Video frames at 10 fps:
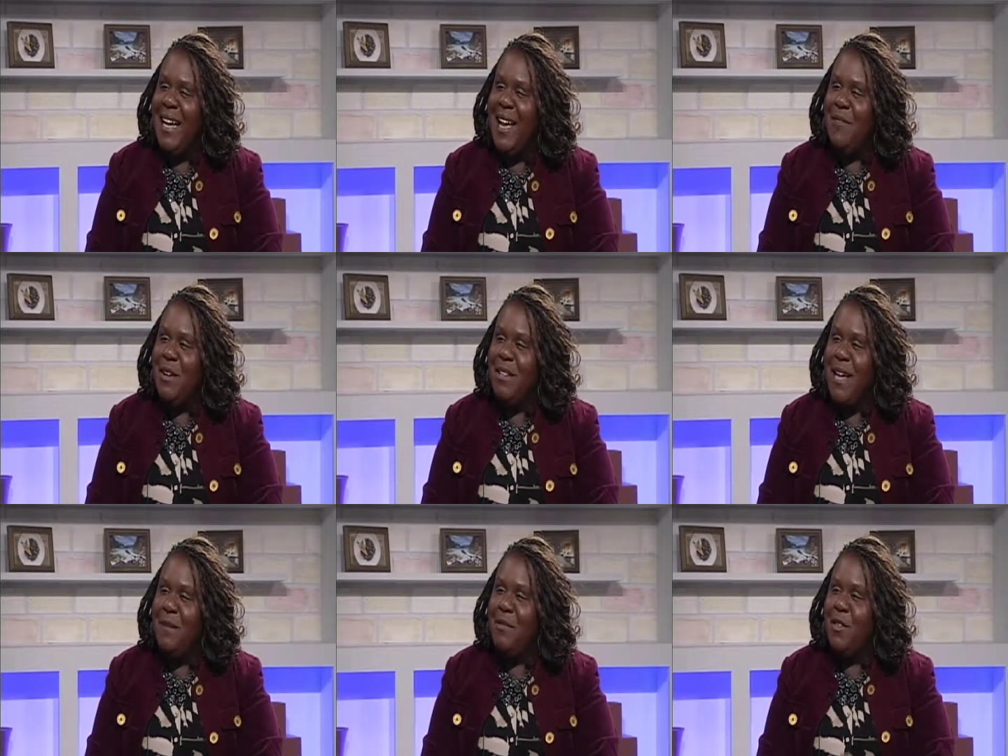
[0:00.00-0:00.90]
have a good
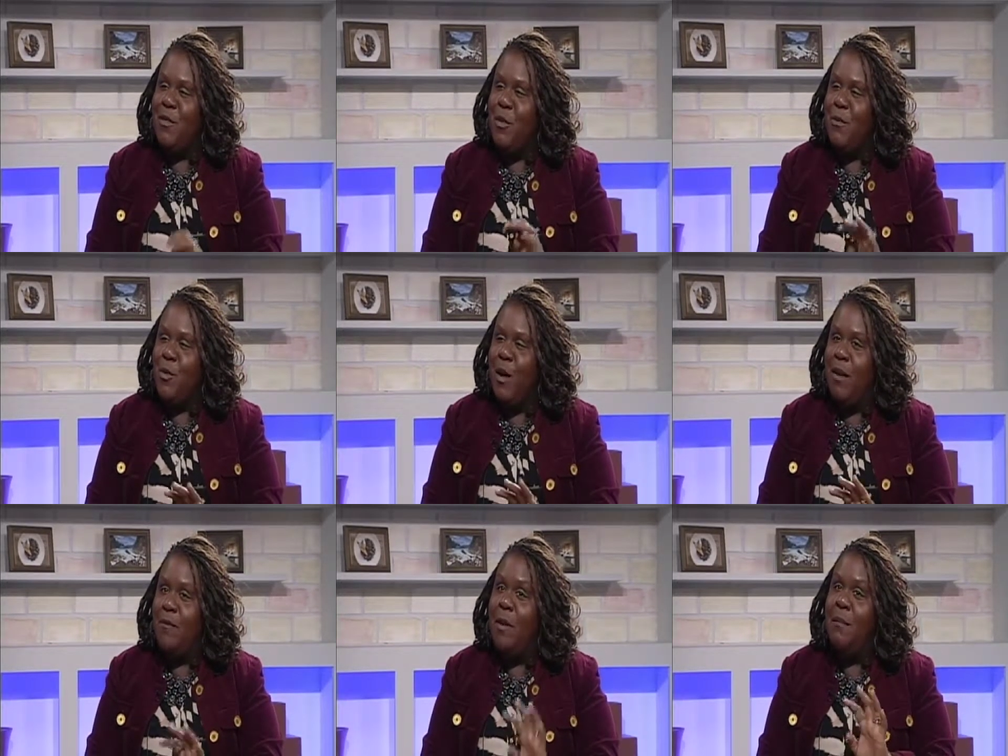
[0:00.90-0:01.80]
time. It's from
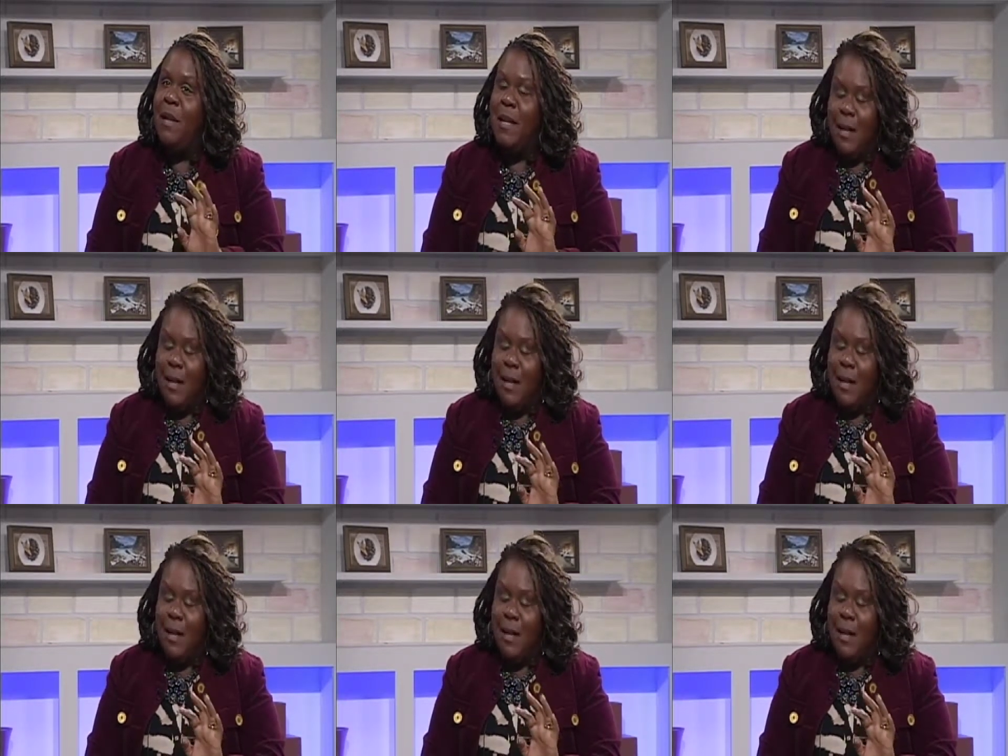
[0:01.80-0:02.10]
12 from.